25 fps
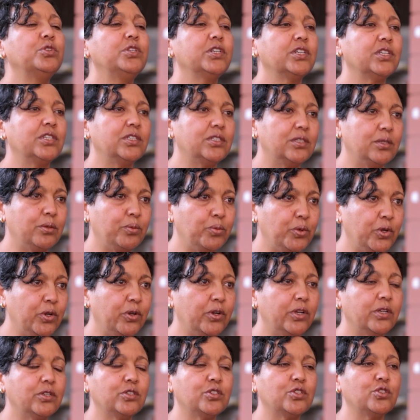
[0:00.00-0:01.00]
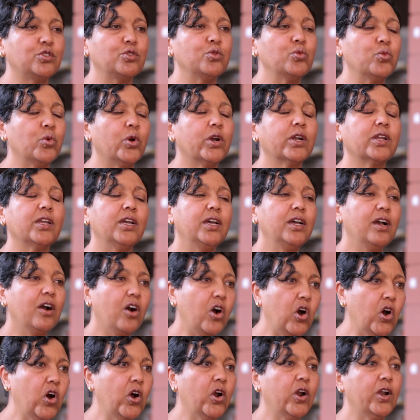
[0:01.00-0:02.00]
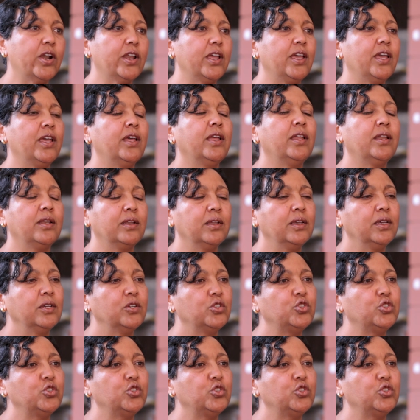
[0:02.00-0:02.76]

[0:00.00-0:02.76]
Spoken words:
Dignity Periods to work hard and